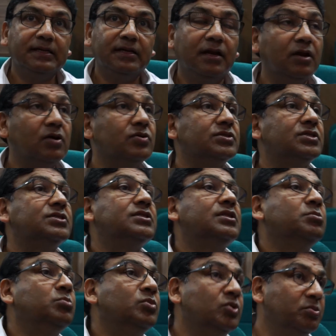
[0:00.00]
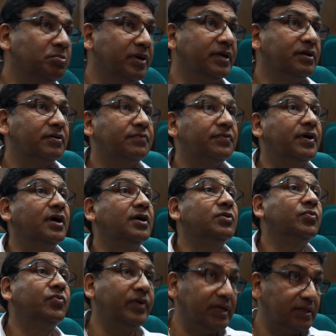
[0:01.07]
launched the movement of
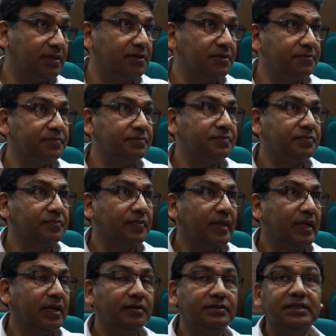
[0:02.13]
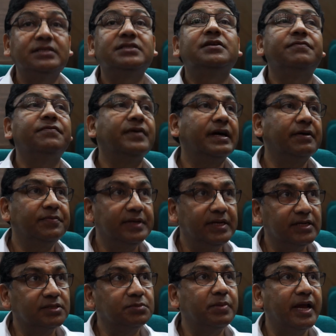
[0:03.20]
Anuvrat 65
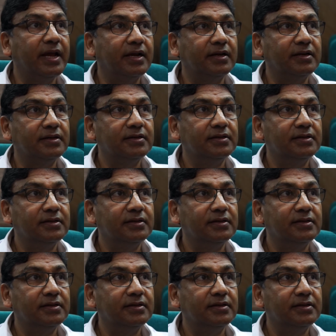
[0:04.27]
years back.